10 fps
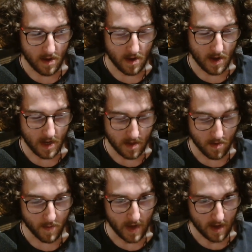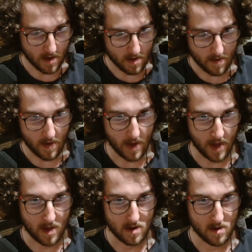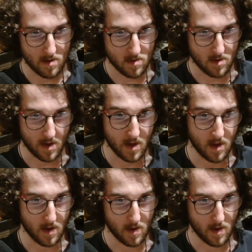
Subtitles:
I can look back and see